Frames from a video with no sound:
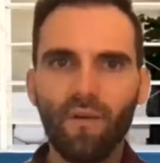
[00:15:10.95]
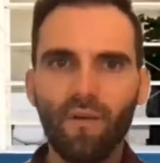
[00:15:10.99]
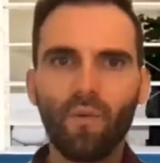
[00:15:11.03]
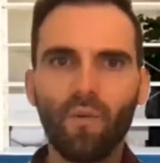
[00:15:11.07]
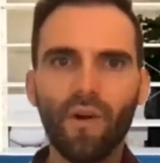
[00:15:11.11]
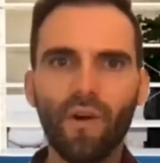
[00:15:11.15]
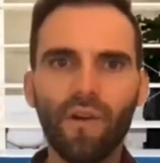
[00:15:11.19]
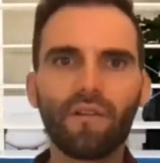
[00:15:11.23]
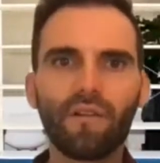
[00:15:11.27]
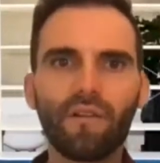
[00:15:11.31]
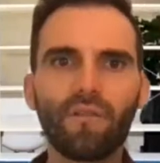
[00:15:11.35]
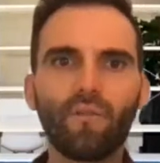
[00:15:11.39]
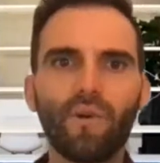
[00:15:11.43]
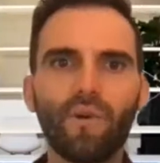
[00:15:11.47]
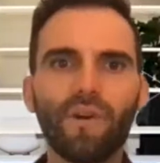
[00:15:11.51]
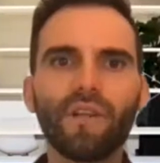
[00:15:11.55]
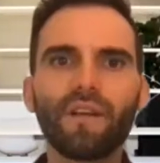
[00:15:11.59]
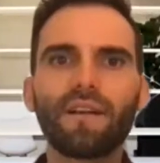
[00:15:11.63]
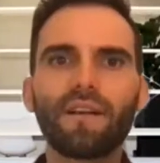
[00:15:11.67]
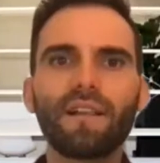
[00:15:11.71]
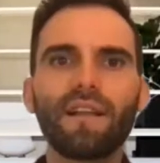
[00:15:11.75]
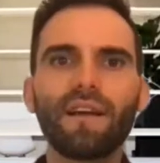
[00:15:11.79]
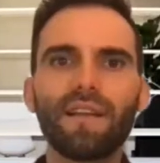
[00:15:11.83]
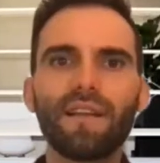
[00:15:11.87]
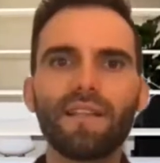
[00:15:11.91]
do
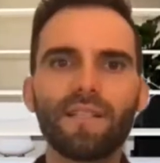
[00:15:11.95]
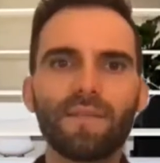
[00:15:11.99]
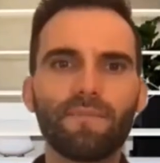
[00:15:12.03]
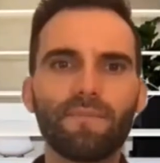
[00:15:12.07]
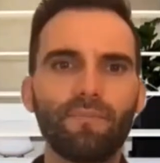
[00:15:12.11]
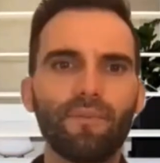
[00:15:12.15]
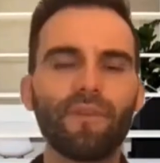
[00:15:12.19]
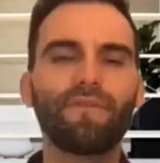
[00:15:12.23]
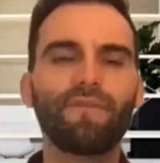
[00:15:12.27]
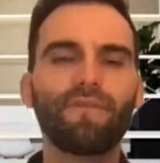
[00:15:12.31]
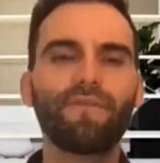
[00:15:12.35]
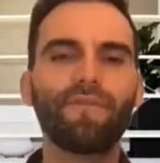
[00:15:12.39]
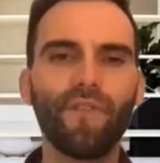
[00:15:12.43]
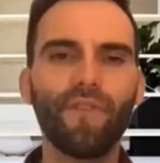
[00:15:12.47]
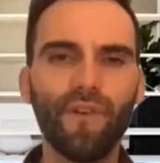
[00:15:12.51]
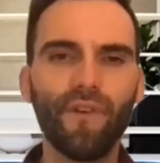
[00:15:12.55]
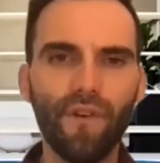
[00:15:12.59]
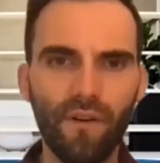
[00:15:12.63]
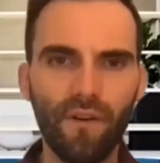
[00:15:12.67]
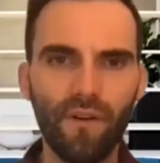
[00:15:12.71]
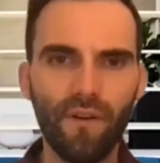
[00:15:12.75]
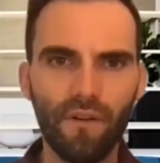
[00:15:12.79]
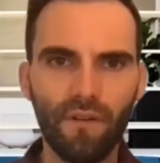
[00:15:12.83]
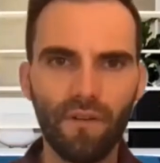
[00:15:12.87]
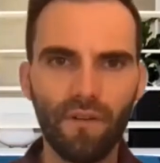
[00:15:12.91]
clients
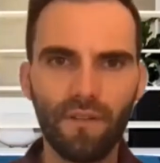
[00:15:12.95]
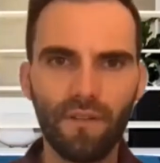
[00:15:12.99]
prefer,